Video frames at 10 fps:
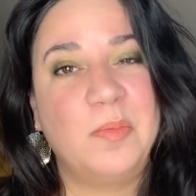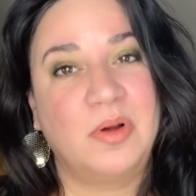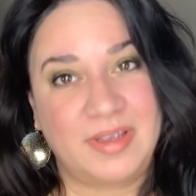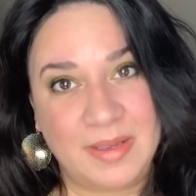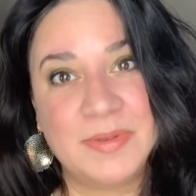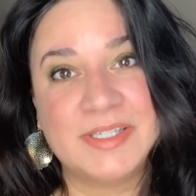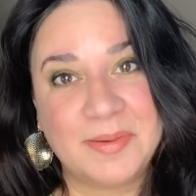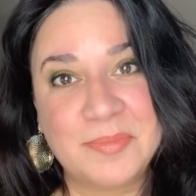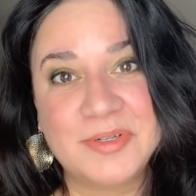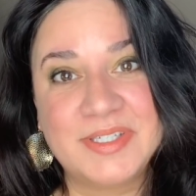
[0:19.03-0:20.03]
I'll keep it
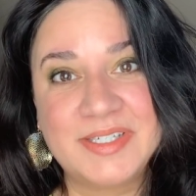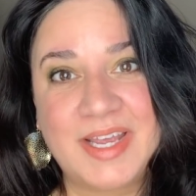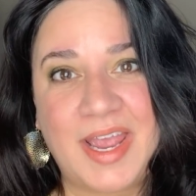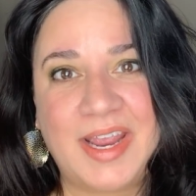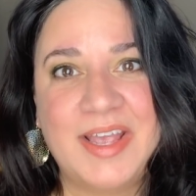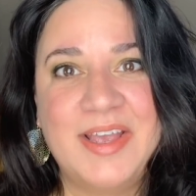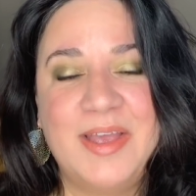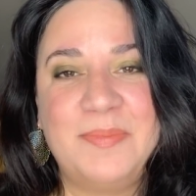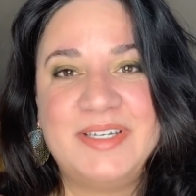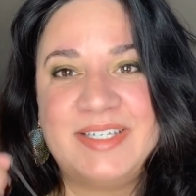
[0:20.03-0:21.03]
simple today,
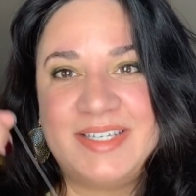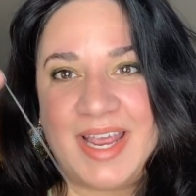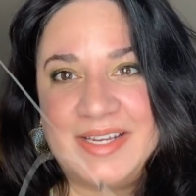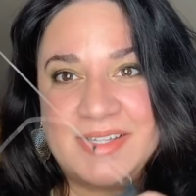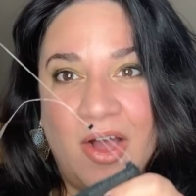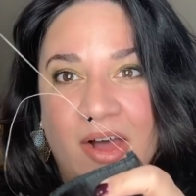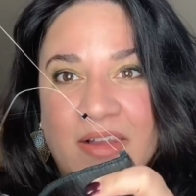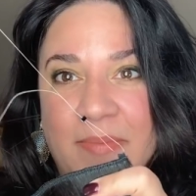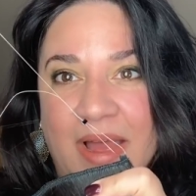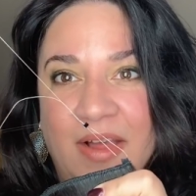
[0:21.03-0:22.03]
but today is
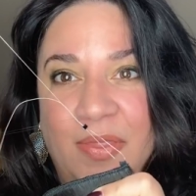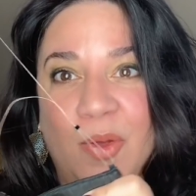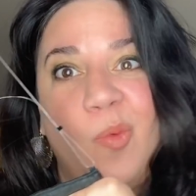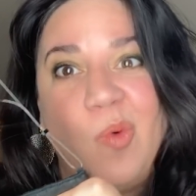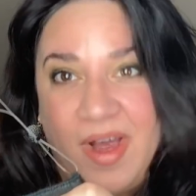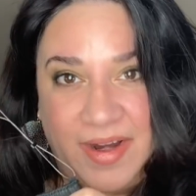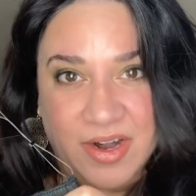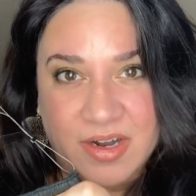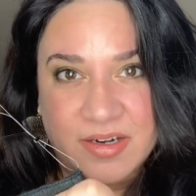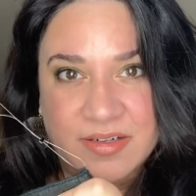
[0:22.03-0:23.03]
all about the
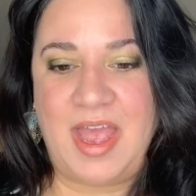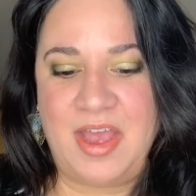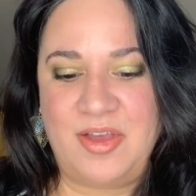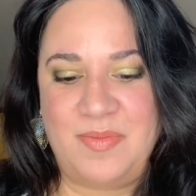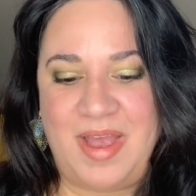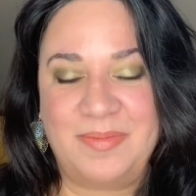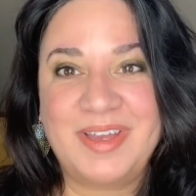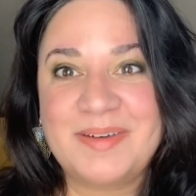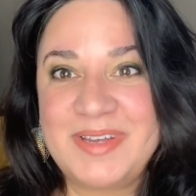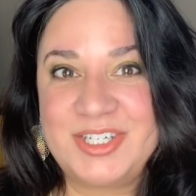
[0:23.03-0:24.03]
wire. I'm
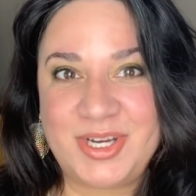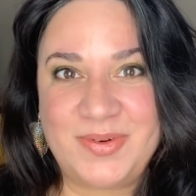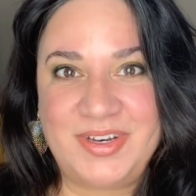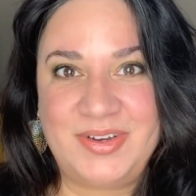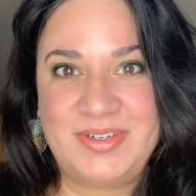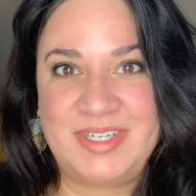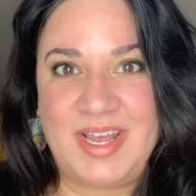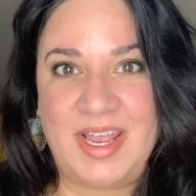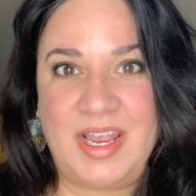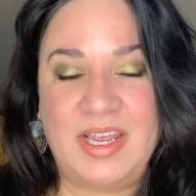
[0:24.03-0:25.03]
going to be showing you
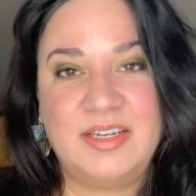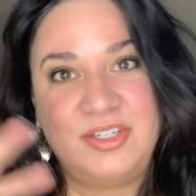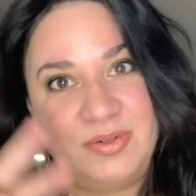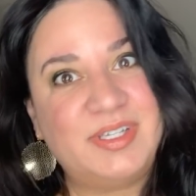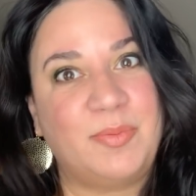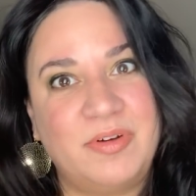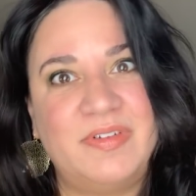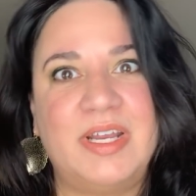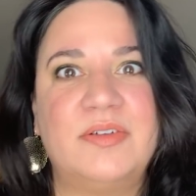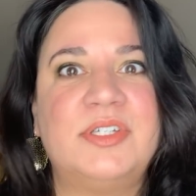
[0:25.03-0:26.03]
today in two separate
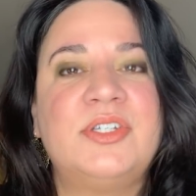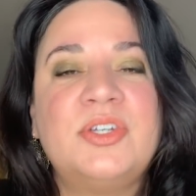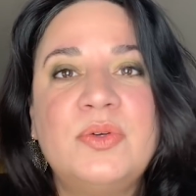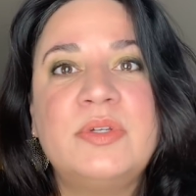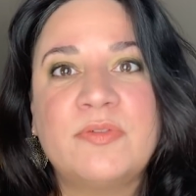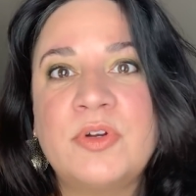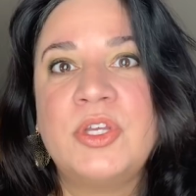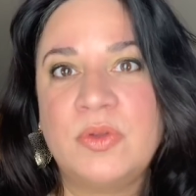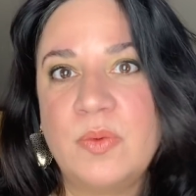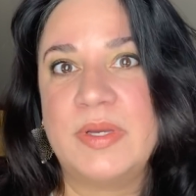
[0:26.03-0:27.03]
videos, two different
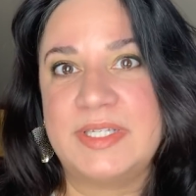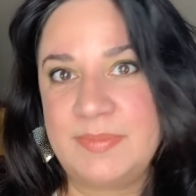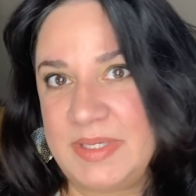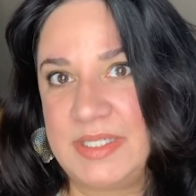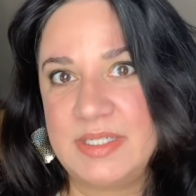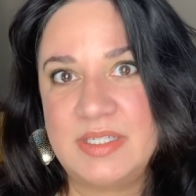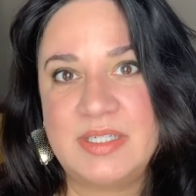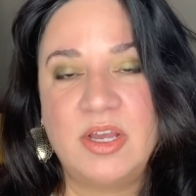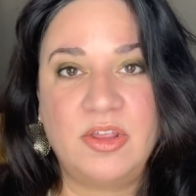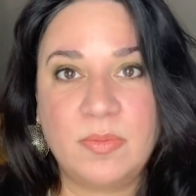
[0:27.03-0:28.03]
Uniwigs
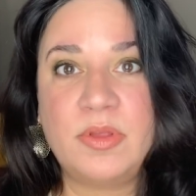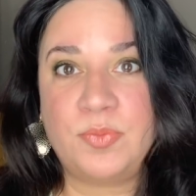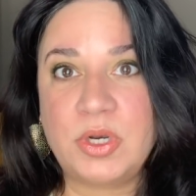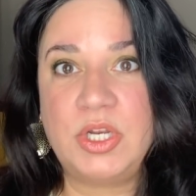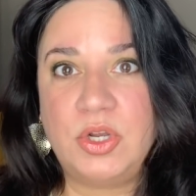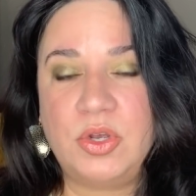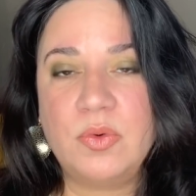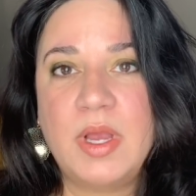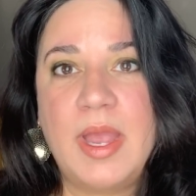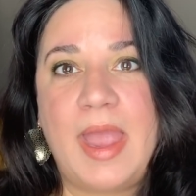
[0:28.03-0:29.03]
pieces. They're both pretty
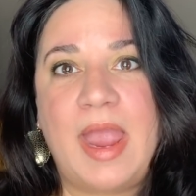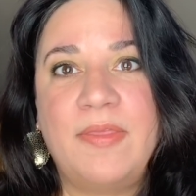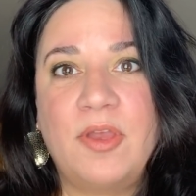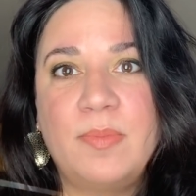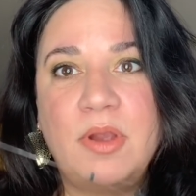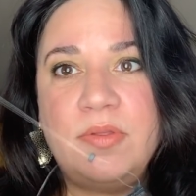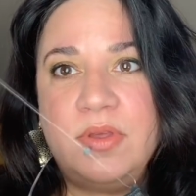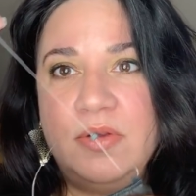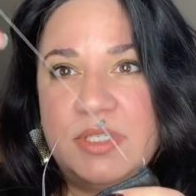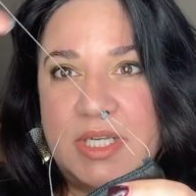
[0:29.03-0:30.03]
new, and they're both
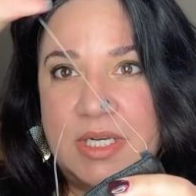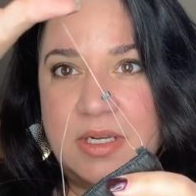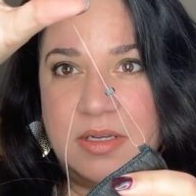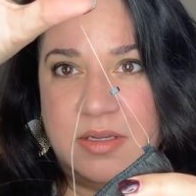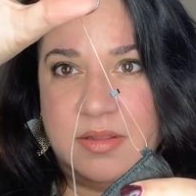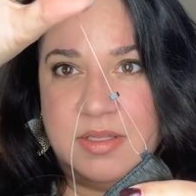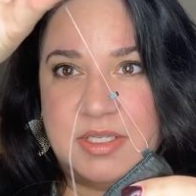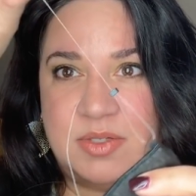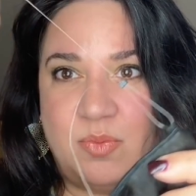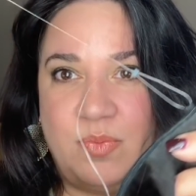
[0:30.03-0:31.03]
using
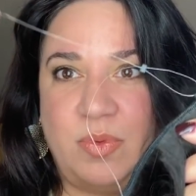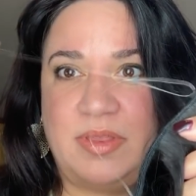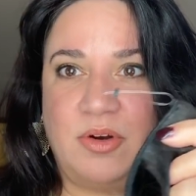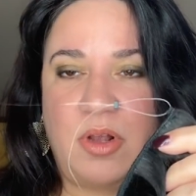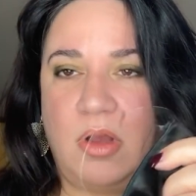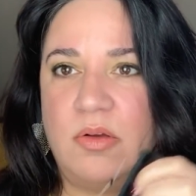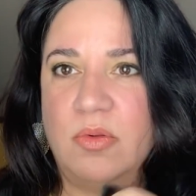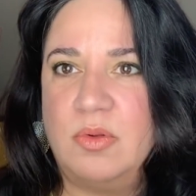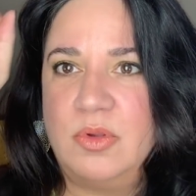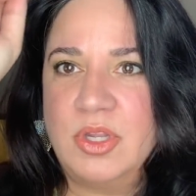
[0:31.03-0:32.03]
this, what they're
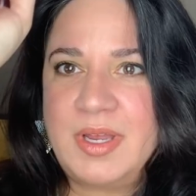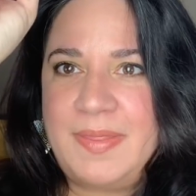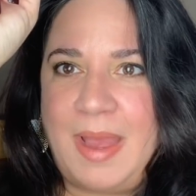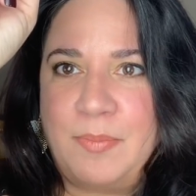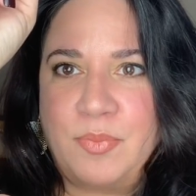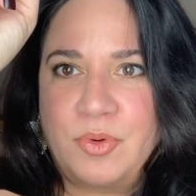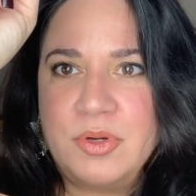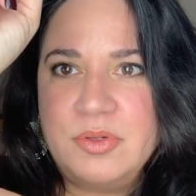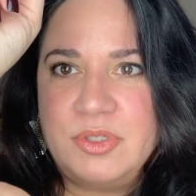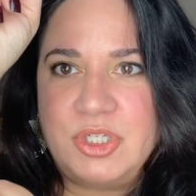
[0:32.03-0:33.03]
called. Oh, look at that
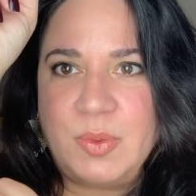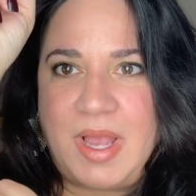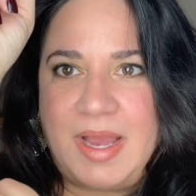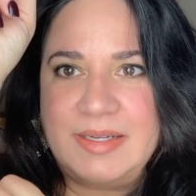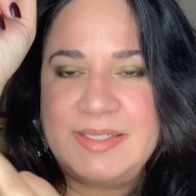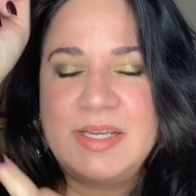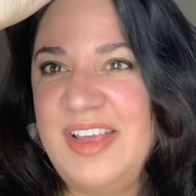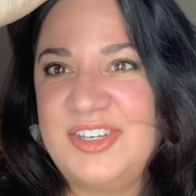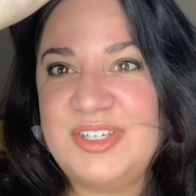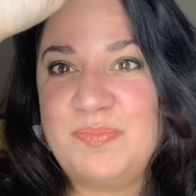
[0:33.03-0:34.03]
bruise, you guys.
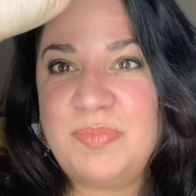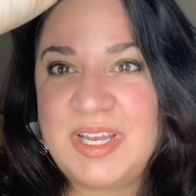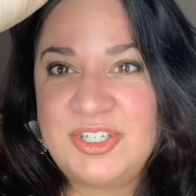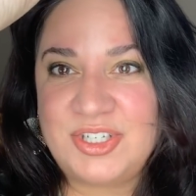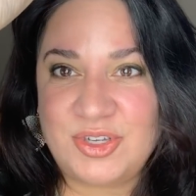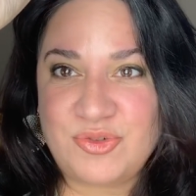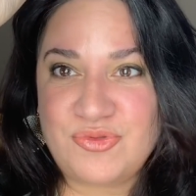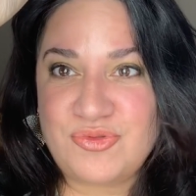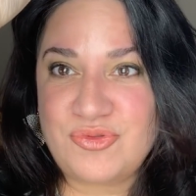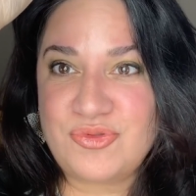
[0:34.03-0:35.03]
I just pinched the
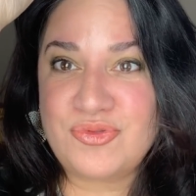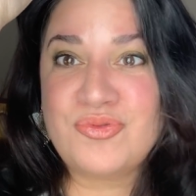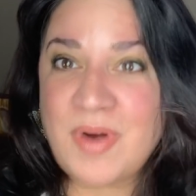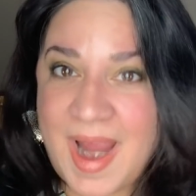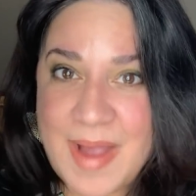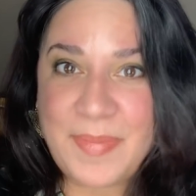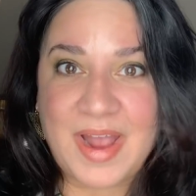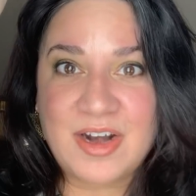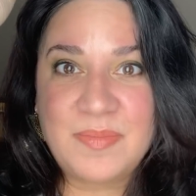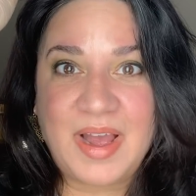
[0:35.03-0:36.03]
crap
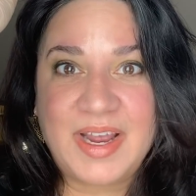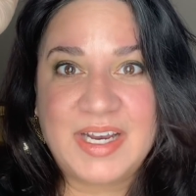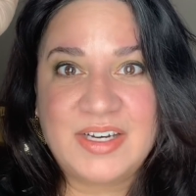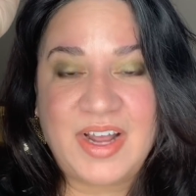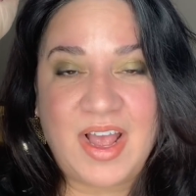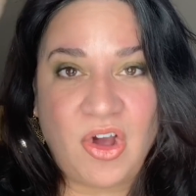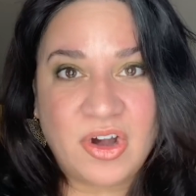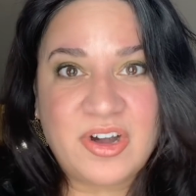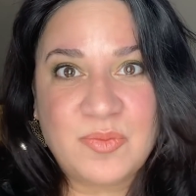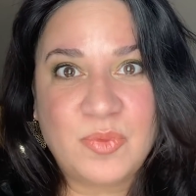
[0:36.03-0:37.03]
out of my
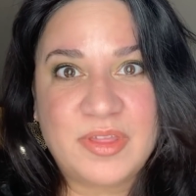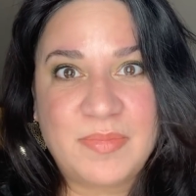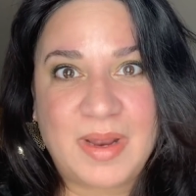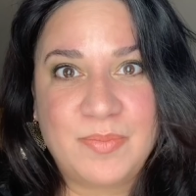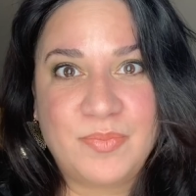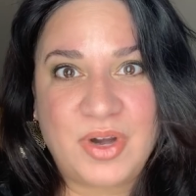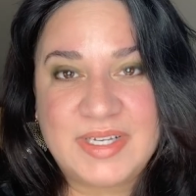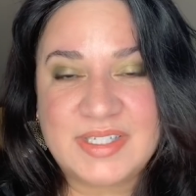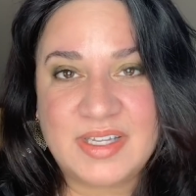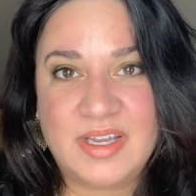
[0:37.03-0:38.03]
arm with my
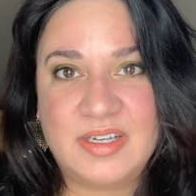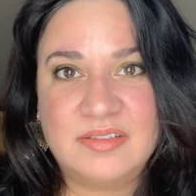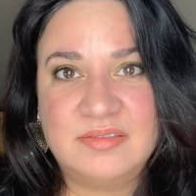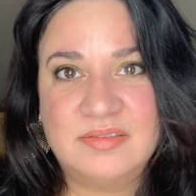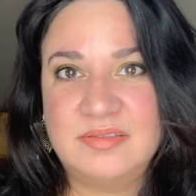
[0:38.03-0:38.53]
bracelet.